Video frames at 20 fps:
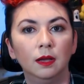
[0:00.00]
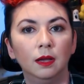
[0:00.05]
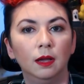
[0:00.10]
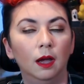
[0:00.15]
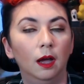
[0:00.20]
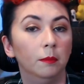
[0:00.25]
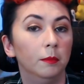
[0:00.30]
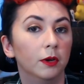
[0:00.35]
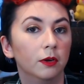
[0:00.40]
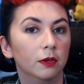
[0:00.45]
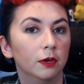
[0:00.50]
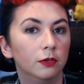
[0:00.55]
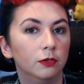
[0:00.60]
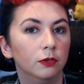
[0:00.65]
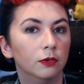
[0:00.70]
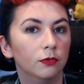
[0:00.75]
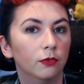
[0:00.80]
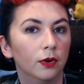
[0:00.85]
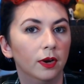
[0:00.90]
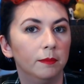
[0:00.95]
I'm not going to
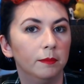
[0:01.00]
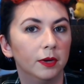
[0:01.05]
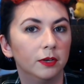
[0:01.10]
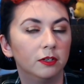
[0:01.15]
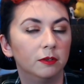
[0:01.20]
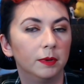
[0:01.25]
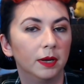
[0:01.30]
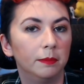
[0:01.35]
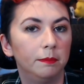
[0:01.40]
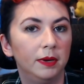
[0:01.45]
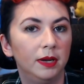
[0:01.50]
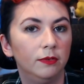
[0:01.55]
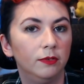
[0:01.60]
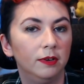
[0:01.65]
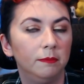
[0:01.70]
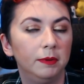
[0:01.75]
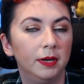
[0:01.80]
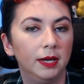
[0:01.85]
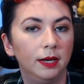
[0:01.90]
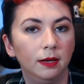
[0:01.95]
talk very much about
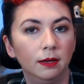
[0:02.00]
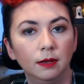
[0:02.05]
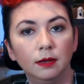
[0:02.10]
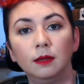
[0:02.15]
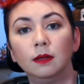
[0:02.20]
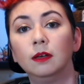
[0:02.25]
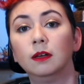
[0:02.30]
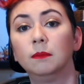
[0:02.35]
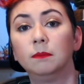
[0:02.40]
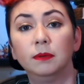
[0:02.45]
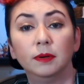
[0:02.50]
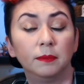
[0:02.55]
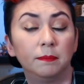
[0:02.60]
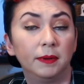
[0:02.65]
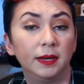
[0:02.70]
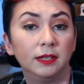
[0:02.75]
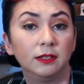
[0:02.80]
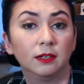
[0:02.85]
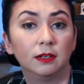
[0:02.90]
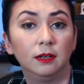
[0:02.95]
PvP, but
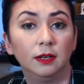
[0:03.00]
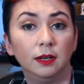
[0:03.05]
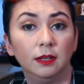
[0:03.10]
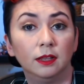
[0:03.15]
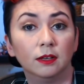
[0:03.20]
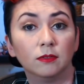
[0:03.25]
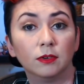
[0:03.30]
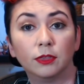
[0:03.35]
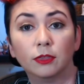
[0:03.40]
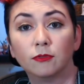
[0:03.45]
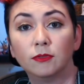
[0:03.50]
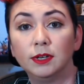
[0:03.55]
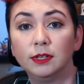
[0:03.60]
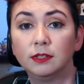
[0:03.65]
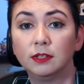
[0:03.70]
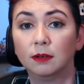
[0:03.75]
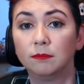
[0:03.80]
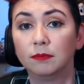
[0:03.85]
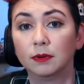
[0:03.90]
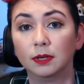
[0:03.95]
basically there are 3
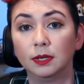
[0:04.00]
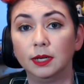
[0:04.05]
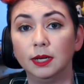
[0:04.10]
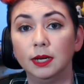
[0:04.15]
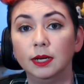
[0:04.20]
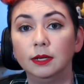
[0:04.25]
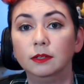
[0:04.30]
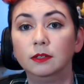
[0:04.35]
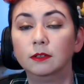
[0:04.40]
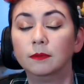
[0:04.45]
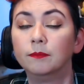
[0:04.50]
separate leagues.